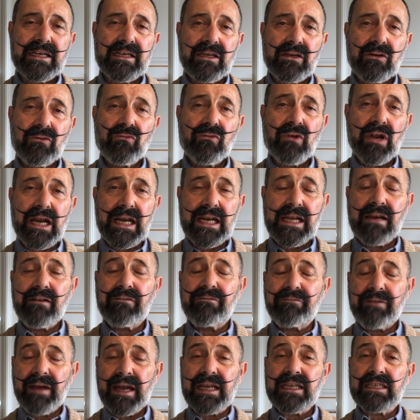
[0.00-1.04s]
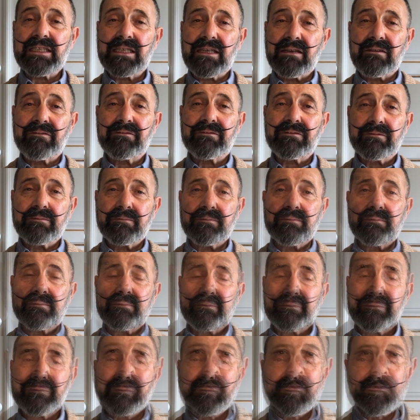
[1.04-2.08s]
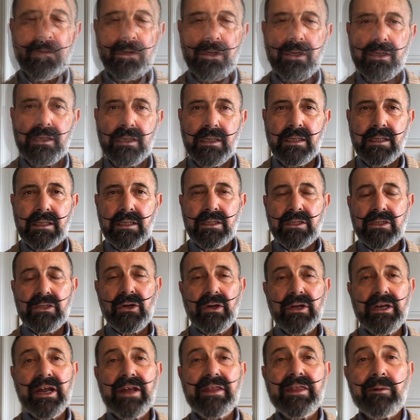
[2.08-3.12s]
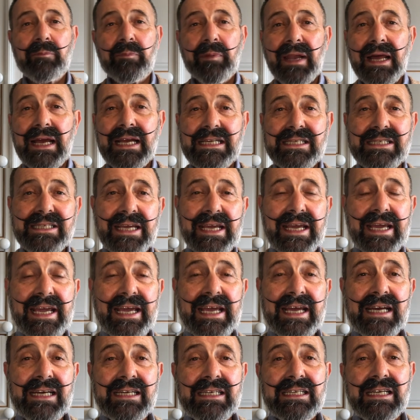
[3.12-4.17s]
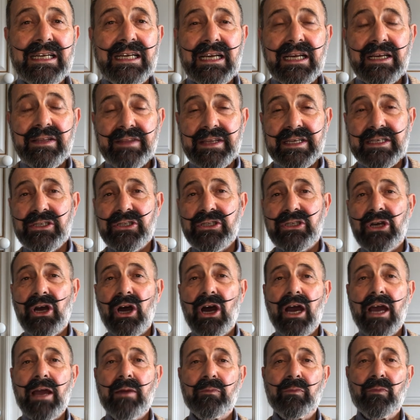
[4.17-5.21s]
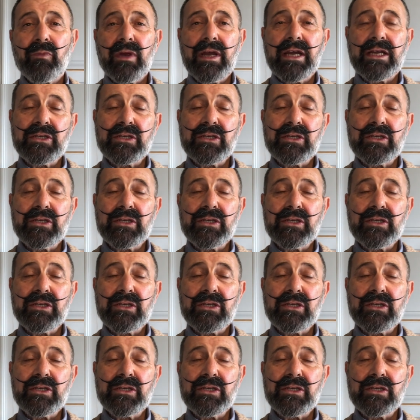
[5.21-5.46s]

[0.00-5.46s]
really effective. So another blazer here. This time we're